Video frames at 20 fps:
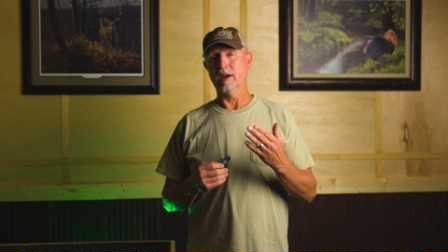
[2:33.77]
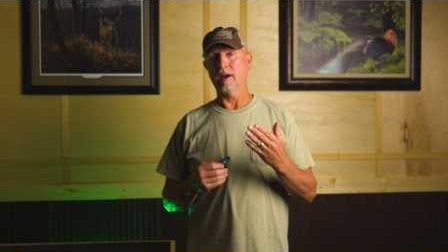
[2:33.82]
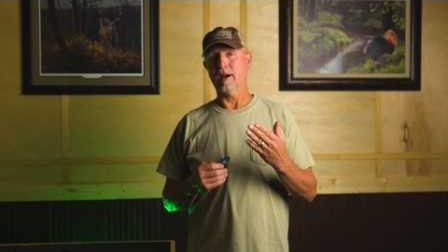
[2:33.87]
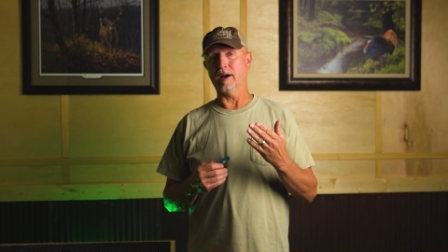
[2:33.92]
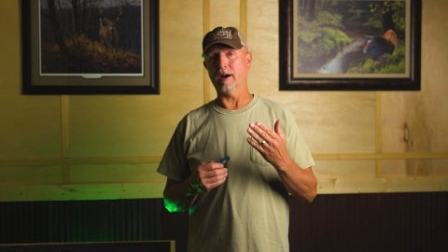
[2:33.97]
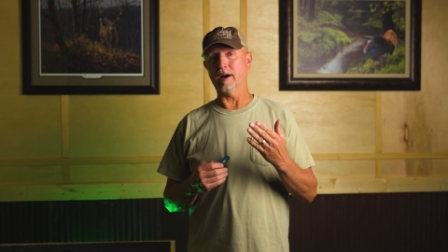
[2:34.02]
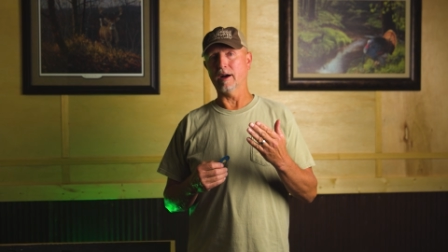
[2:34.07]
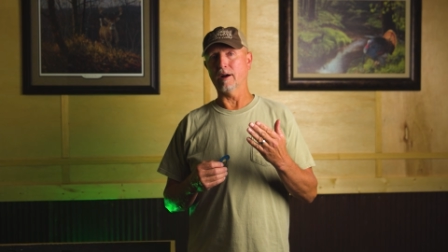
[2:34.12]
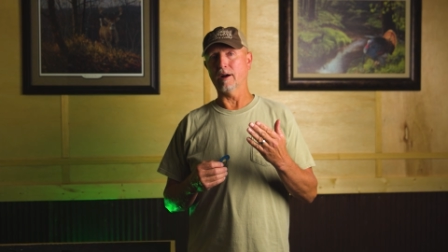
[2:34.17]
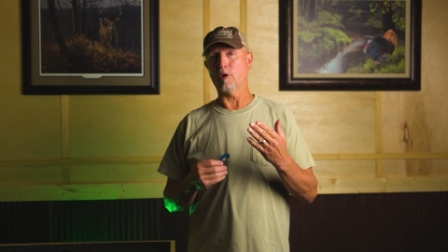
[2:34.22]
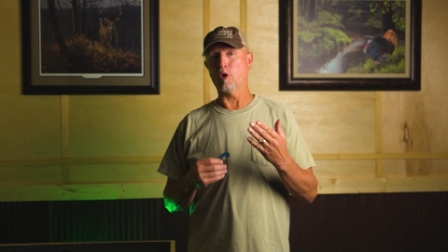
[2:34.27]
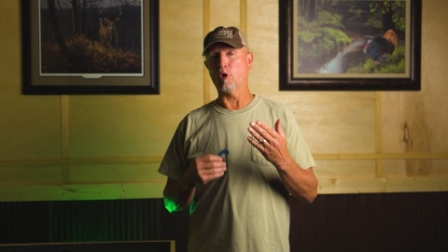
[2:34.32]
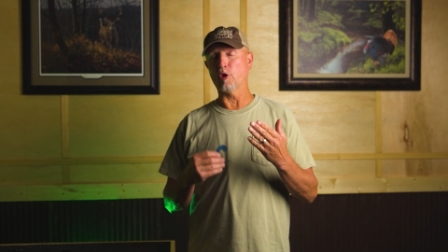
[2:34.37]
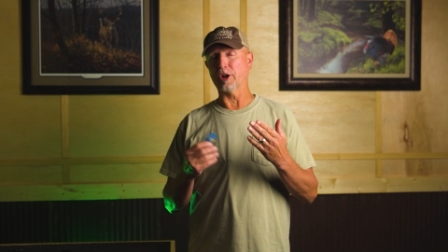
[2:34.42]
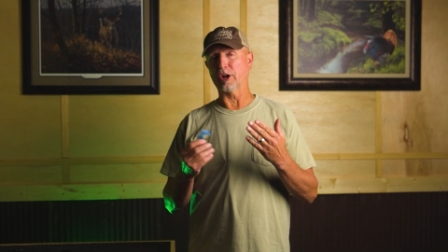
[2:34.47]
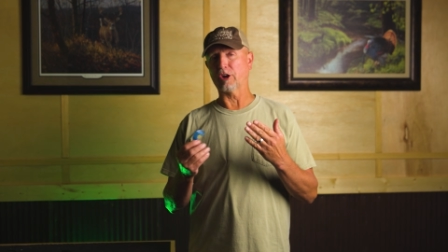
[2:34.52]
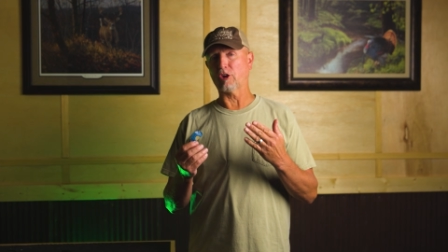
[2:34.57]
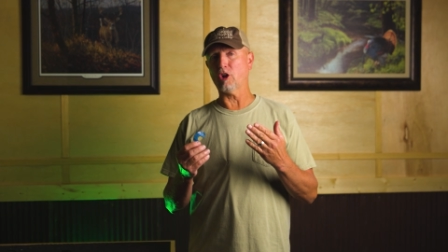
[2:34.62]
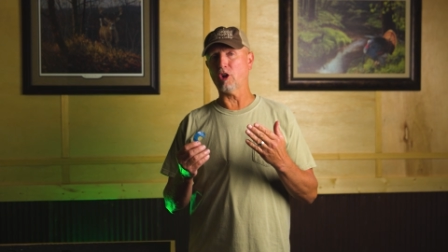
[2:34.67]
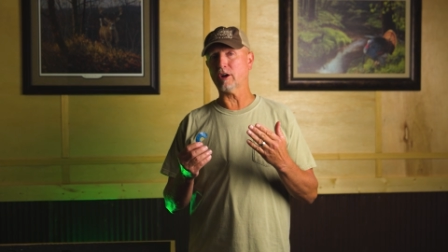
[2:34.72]
On
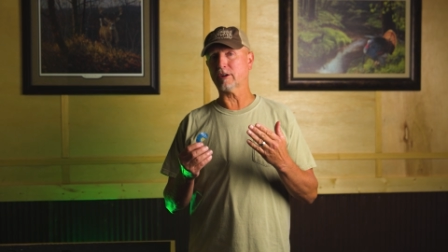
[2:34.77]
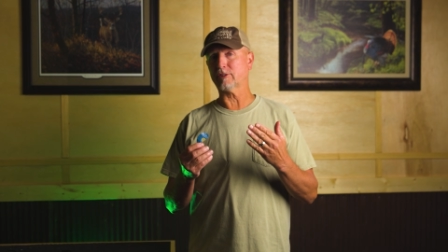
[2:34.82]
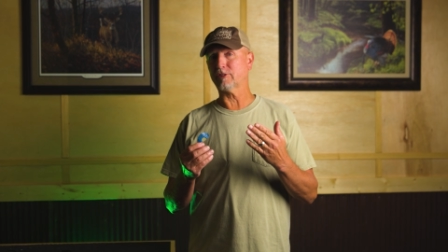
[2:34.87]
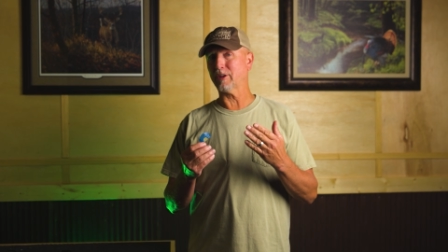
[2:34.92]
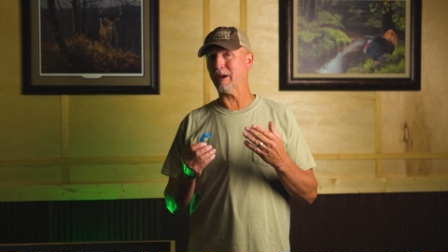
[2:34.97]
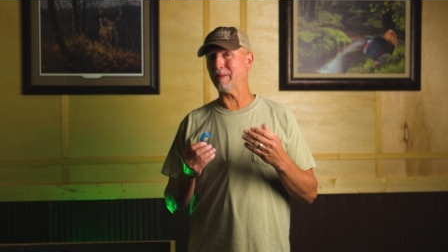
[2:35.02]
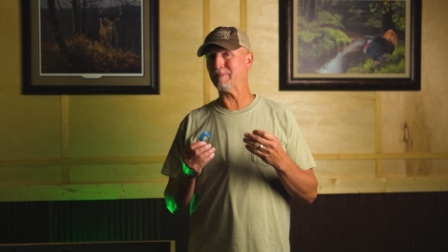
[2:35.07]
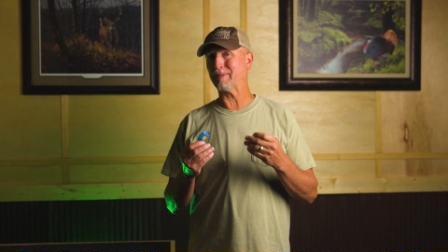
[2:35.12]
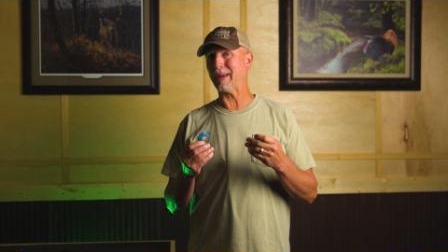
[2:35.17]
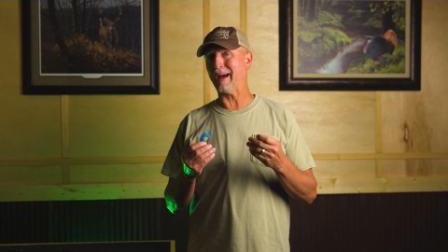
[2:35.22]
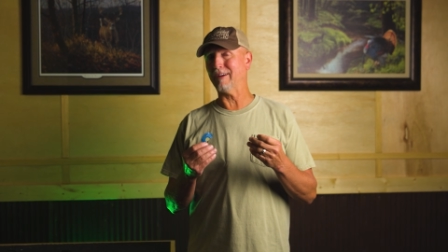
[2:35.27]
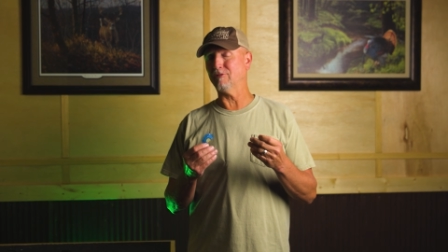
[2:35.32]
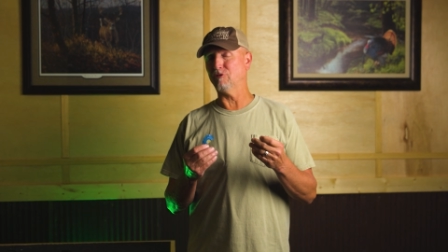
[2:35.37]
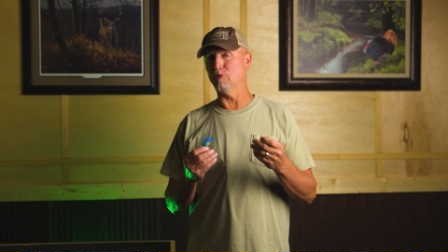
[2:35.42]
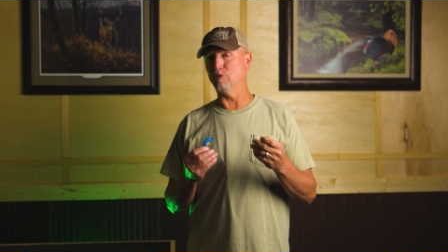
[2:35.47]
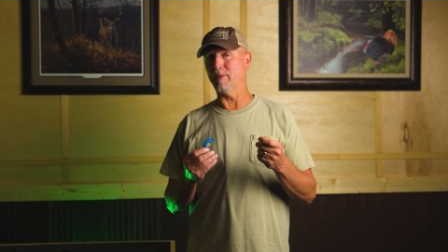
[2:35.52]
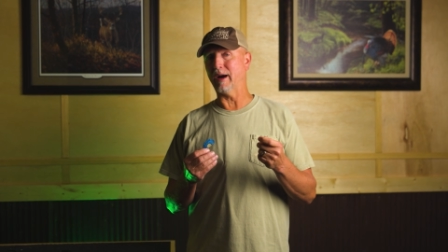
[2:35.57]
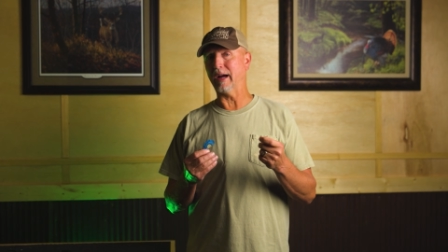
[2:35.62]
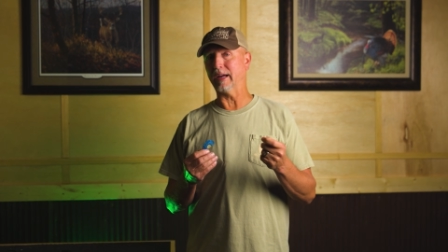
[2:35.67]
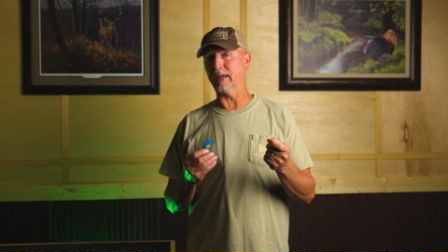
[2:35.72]
the cluck, sometimes you
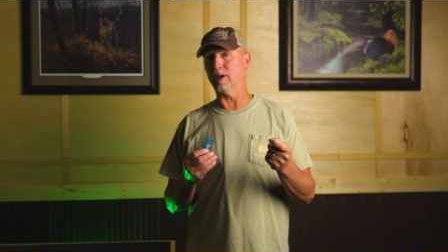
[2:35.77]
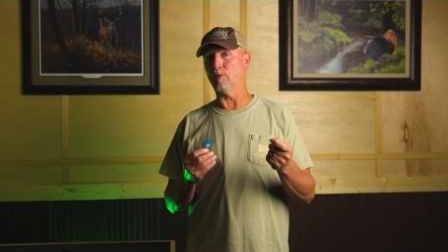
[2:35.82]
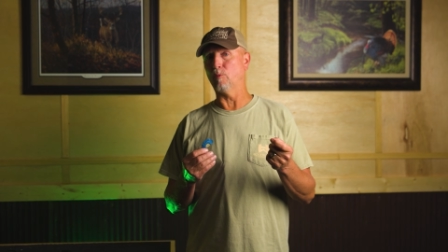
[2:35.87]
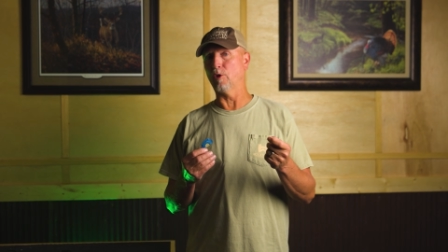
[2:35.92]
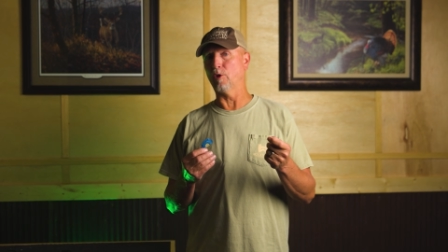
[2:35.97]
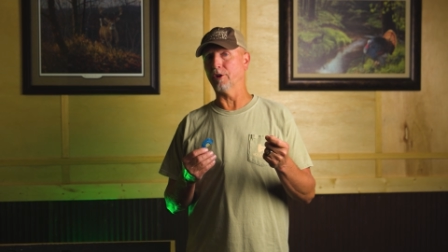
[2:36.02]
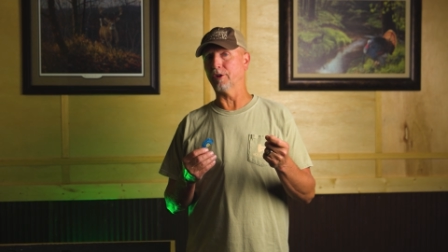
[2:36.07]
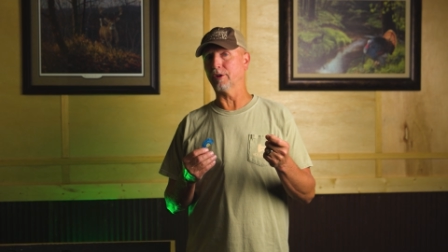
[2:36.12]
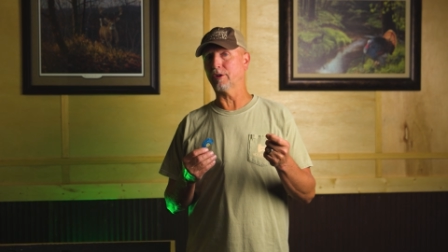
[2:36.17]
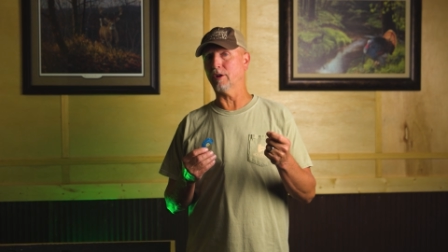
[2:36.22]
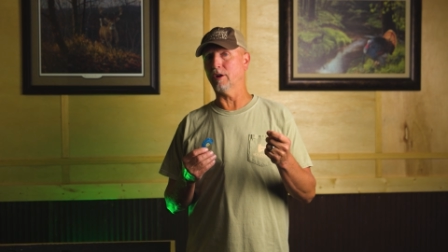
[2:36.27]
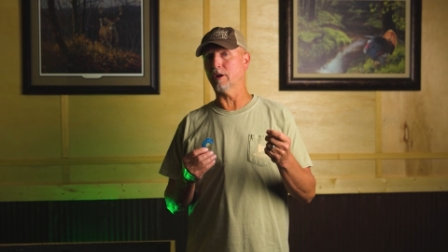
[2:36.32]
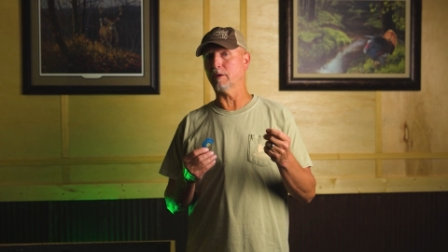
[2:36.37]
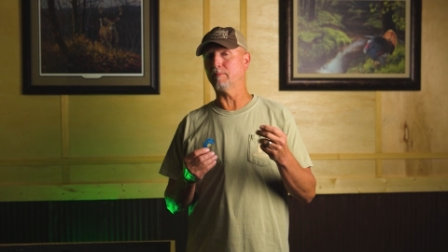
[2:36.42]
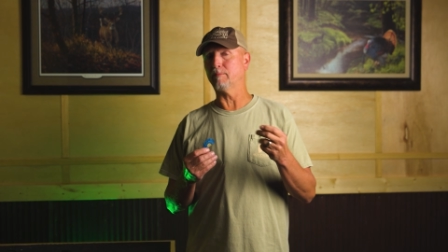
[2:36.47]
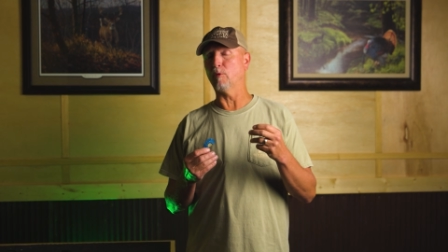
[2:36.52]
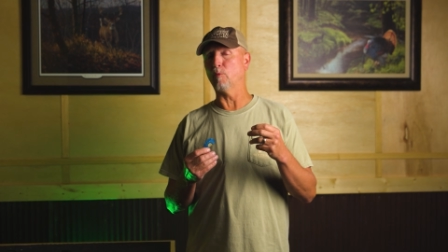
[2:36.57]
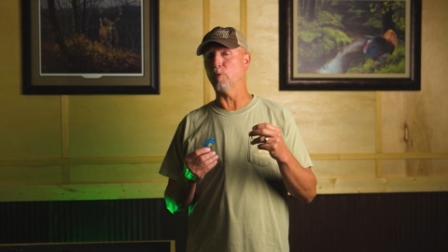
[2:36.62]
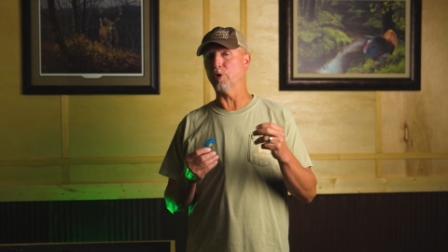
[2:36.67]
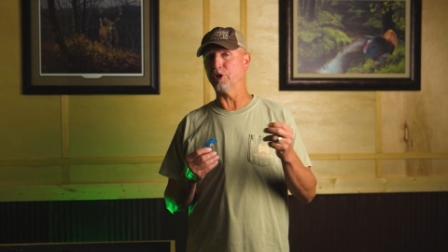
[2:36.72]
might get one to cluck,
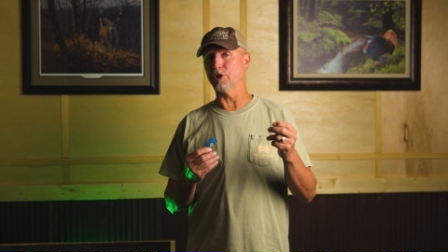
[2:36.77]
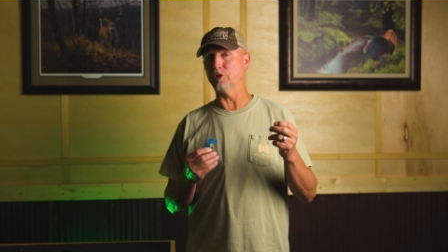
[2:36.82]
but when you